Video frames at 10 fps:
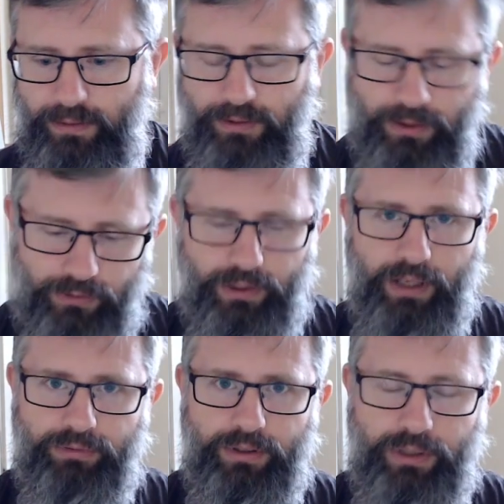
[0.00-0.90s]
See, there's
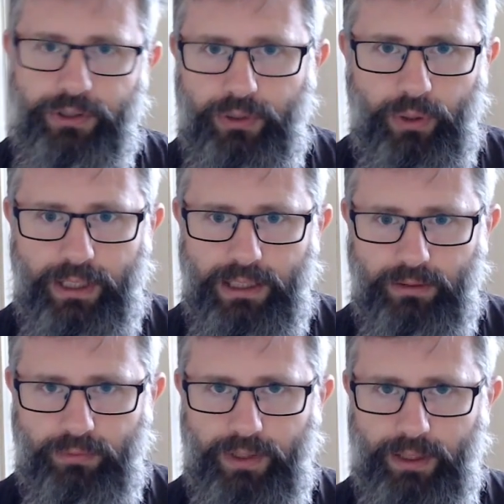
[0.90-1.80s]
another annoying
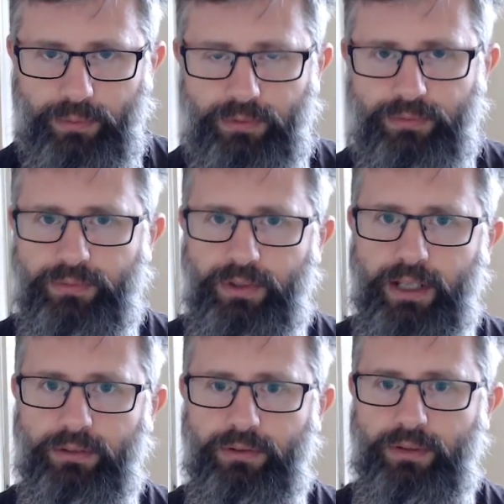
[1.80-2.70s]
little thing with
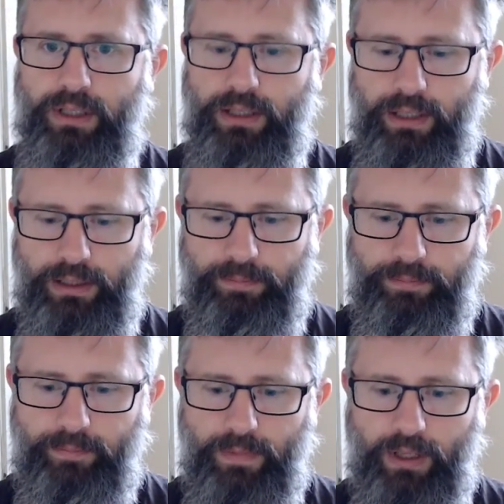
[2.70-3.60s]
this, in that
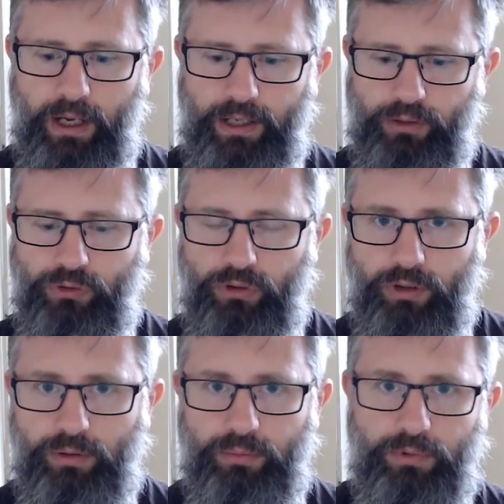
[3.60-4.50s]
I
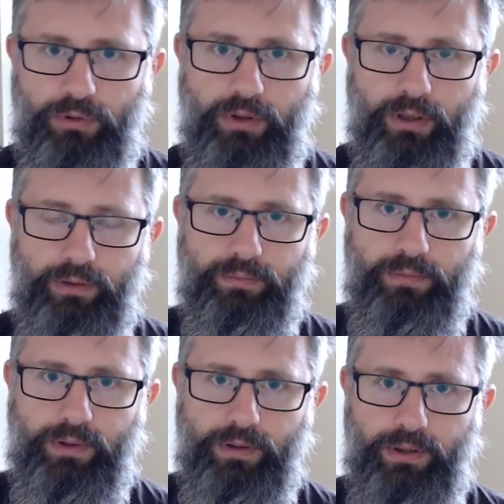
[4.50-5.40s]
assumed that
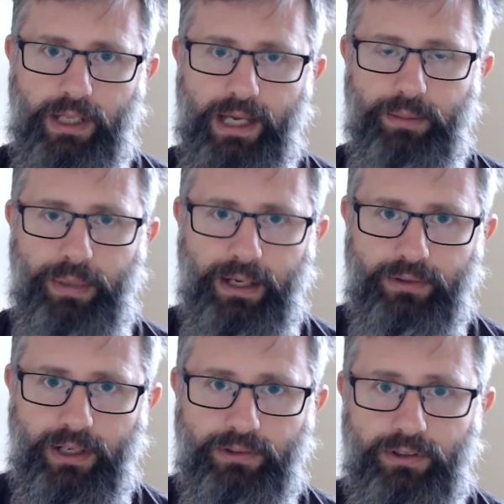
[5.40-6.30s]
the
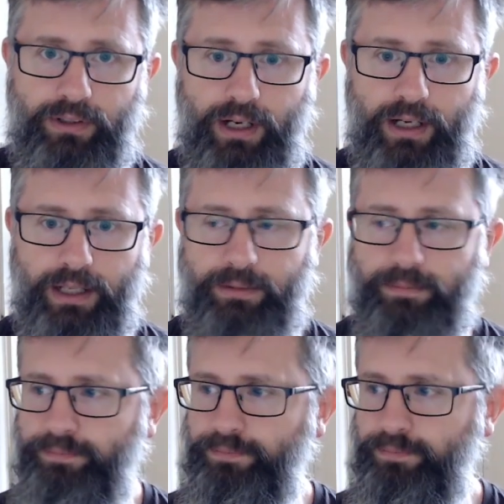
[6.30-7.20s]
£8.99,
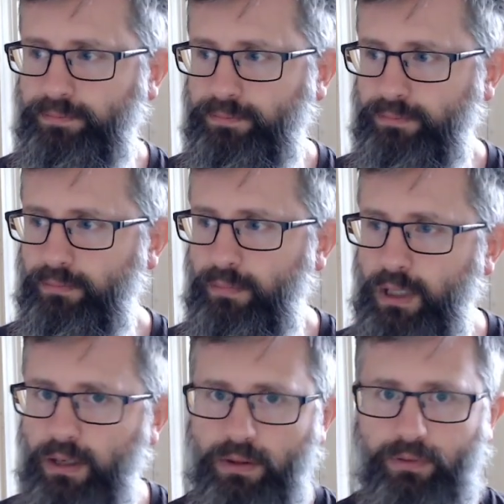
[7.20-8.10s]

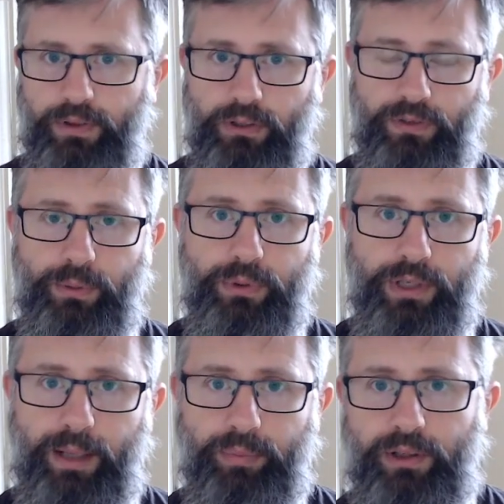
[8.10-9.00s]
the first thing would
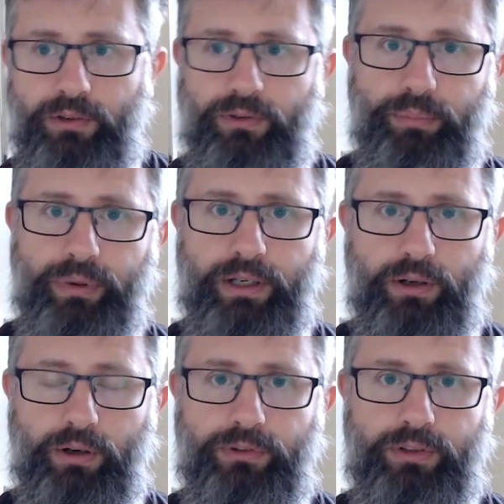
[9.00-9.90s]
happen is the print
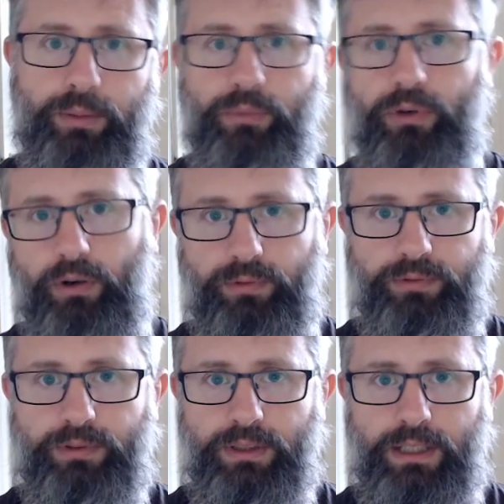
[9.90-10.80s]
cost comes
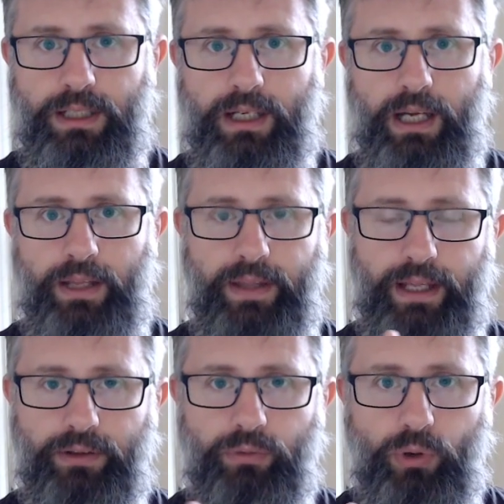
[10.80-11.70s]
off, and
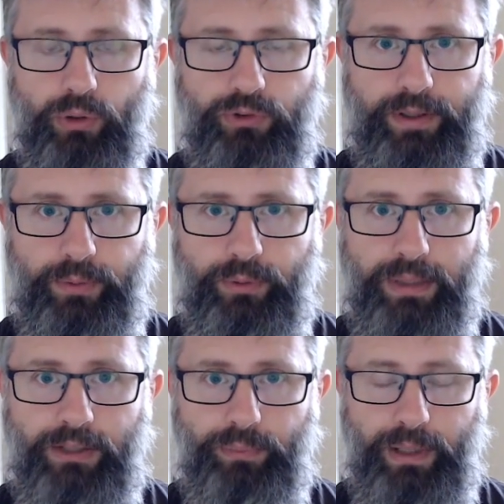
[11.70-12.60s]
then the royalty would
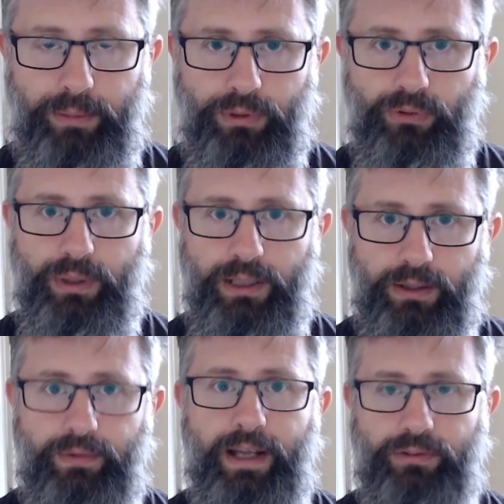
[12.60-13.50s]
be split between
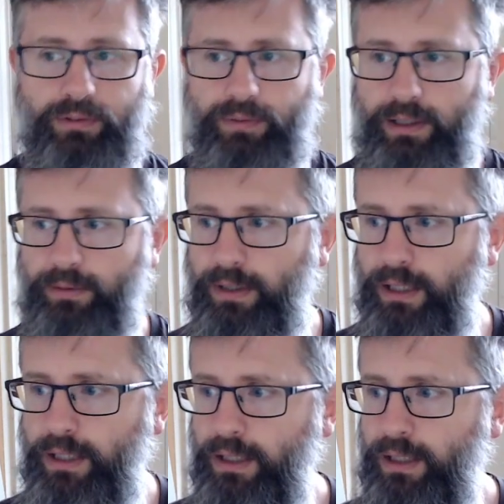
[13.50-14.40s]
the rest of it.
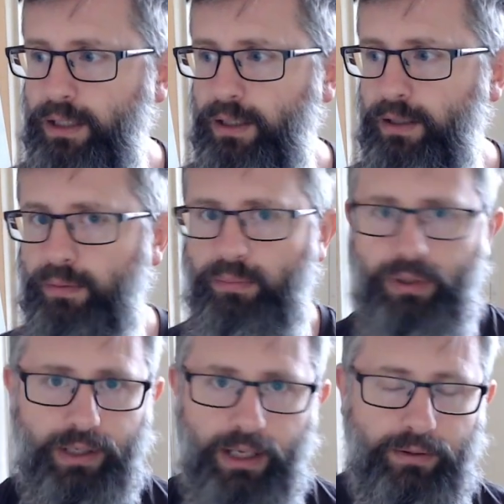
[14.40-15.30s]

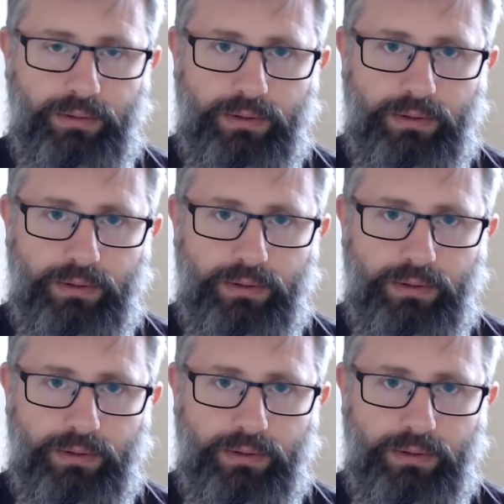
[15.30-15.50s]
But no,